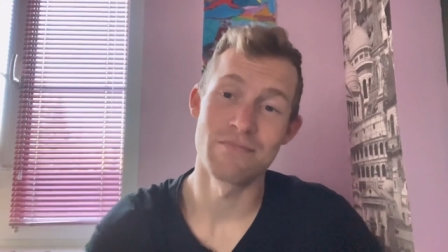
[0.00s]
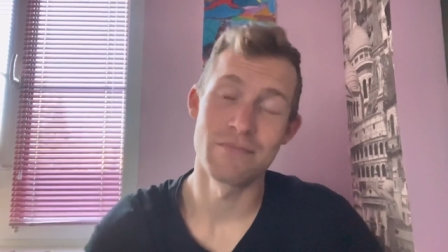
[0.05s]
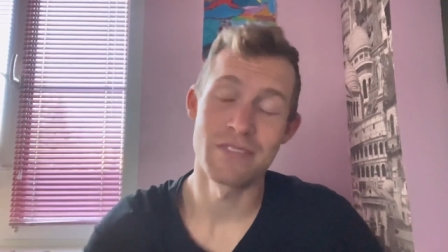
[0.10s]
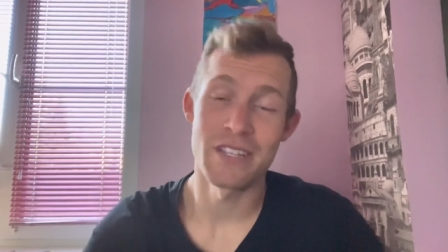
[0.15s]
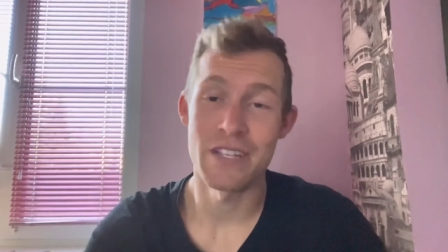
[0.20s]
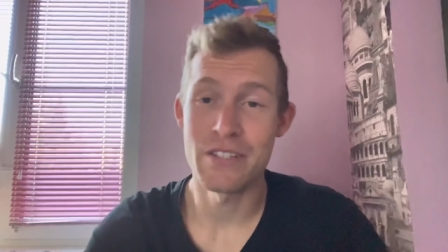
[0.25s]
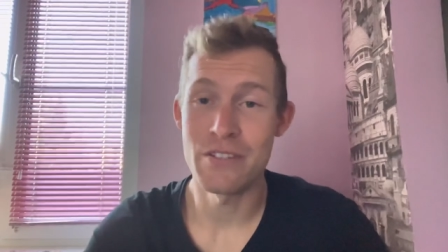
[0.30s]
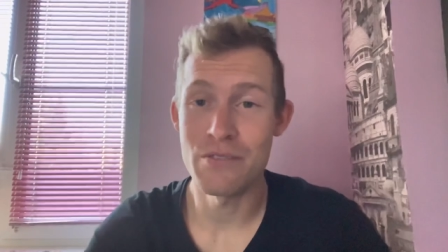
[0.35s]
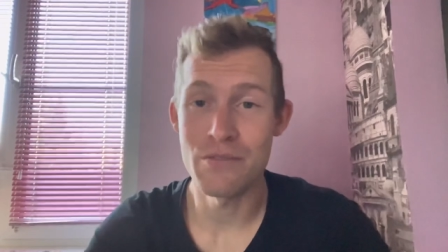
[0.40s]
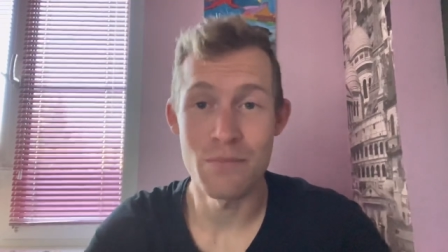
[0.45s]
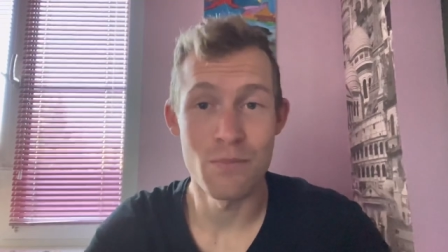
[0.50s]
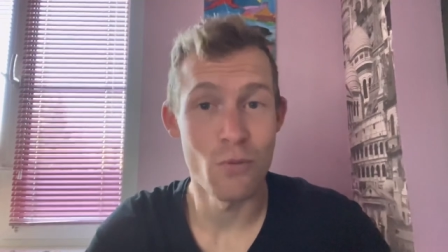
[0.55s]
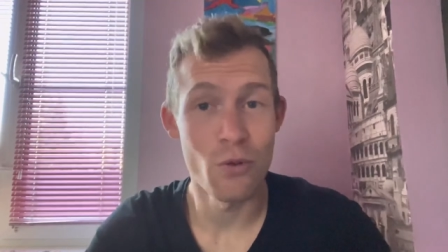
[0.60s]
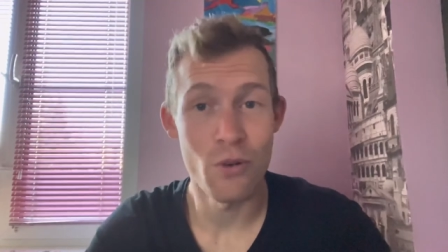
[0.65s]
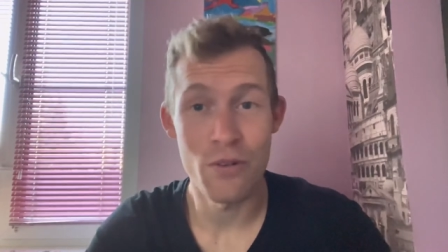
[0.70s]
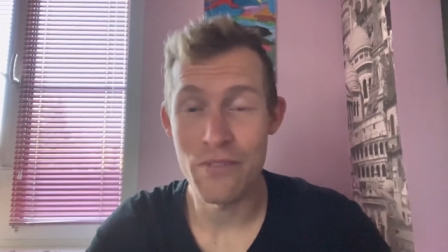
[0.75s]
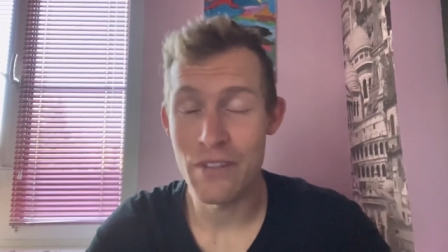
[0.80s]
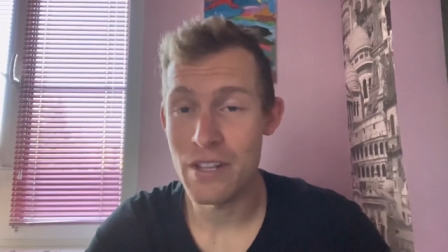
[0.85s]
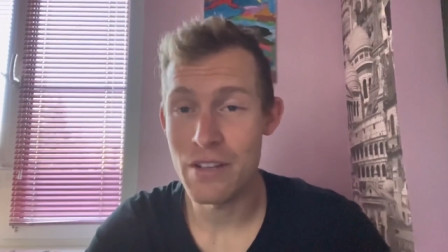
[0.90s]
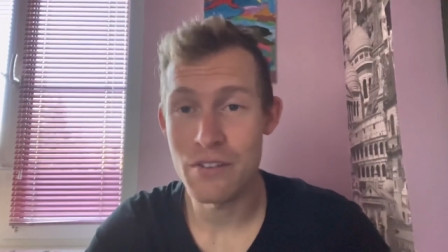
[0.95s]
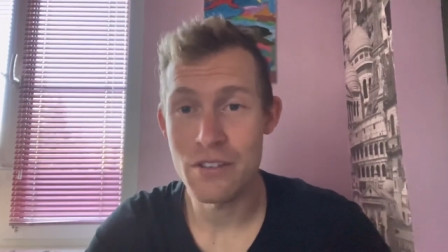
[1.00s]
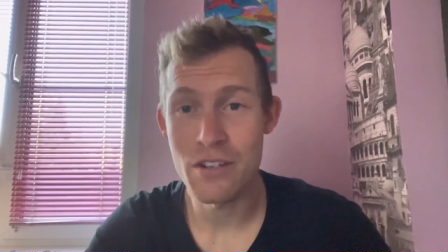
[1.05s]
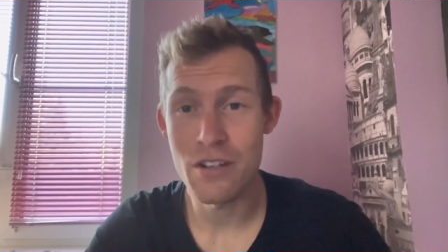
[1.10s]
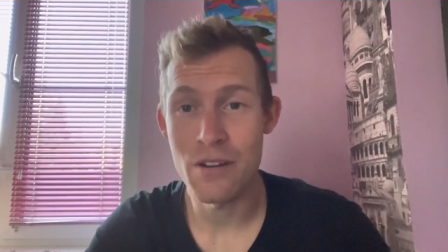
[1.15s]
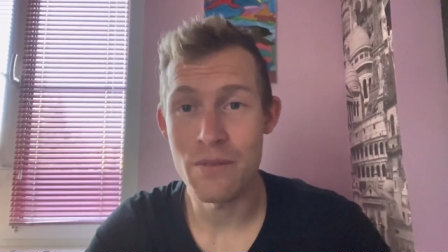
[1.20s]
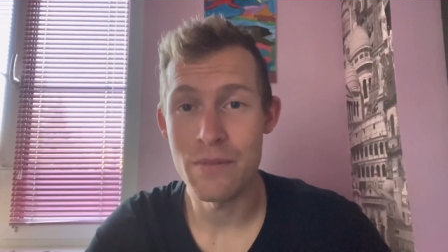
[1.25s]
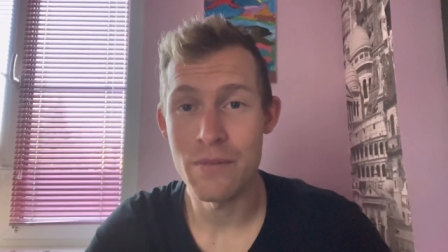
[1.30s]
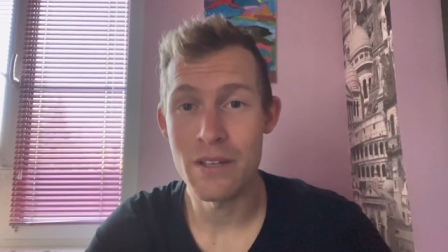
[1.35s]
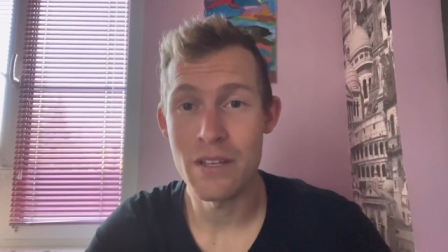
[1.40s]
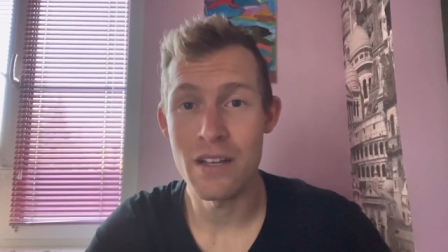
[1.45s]
Stay tuned. More videos
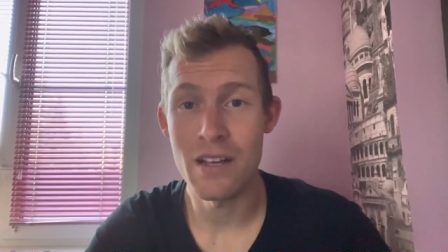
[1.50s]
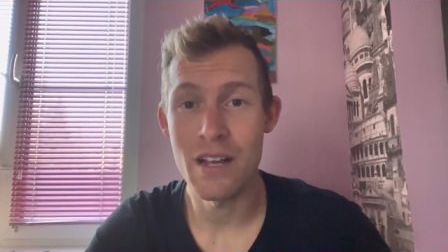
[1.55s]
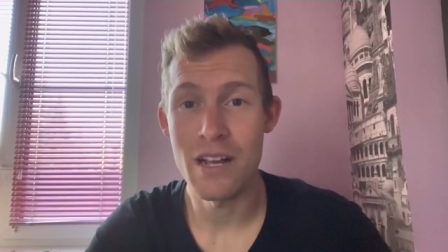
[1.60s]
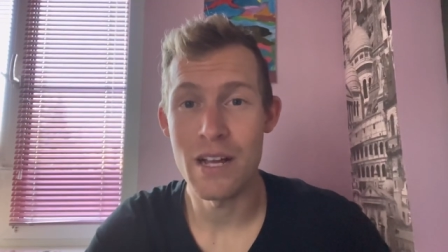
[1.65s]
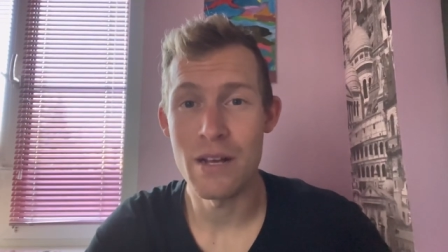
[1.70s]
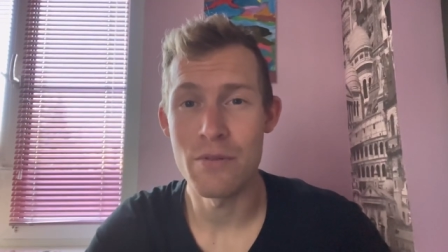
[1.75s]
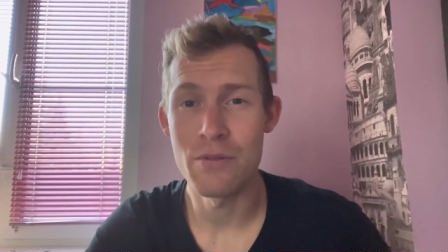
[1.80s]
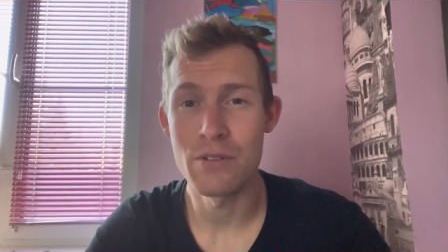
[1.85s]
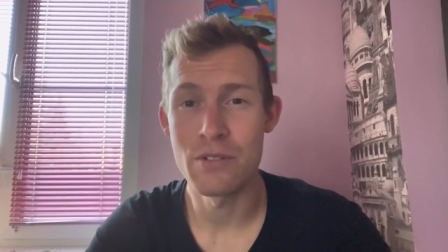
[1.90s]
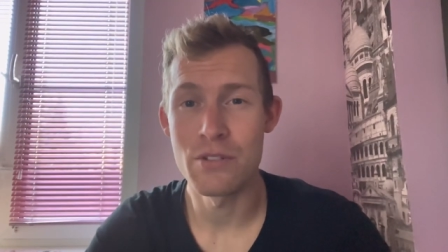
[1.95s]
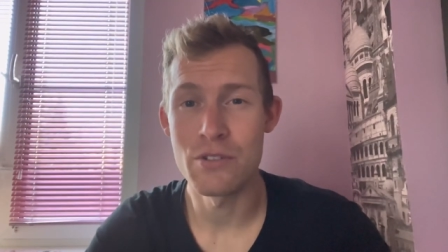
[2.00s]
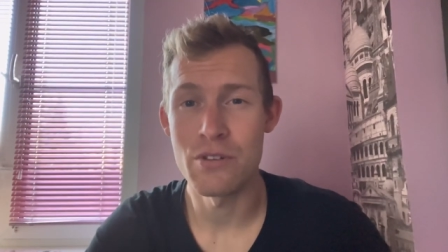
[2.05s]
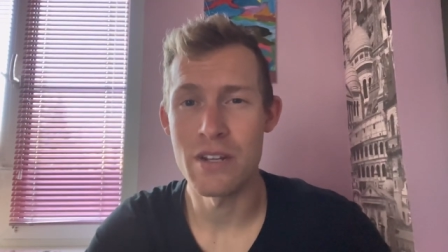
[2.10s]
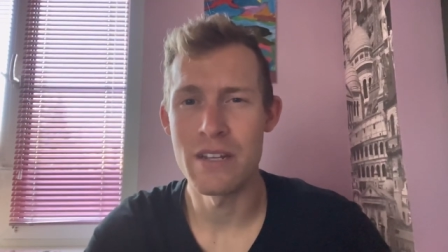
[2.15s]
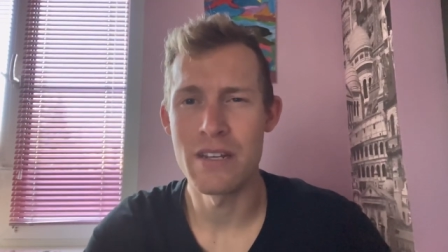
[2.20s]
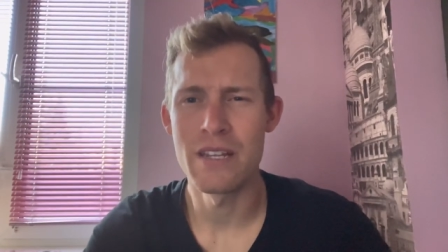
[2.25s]
coming. I will try